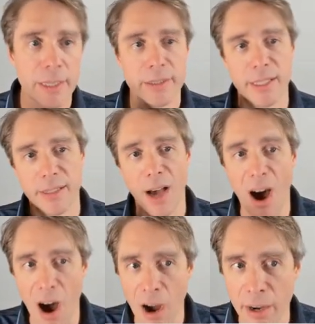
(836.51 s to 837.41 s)
that the
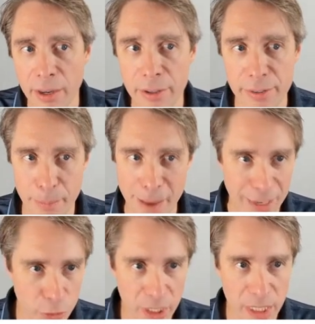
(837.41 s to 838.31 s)
higher the
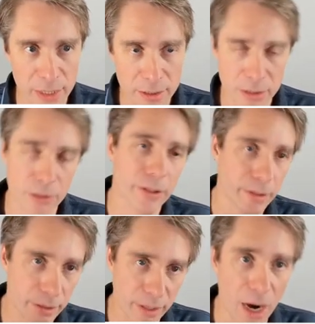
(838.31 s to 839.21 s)
metric is, so
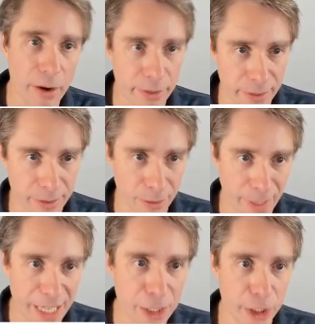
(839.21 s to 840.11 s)
the higher the
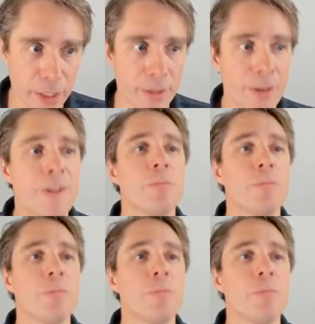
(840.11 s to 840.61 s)
donation,